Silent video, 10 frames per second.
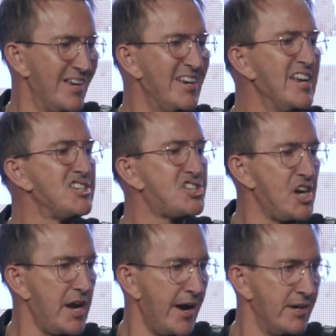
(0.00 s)

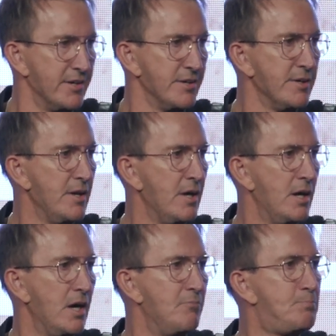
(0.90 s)
initiator
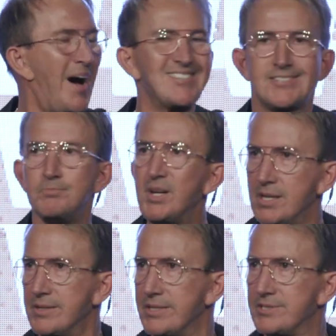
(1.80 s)
of
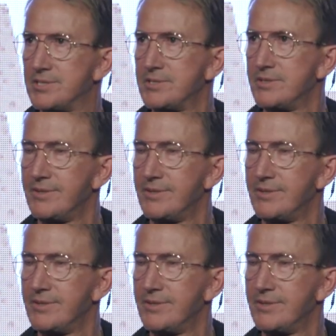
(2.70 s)
possibilities.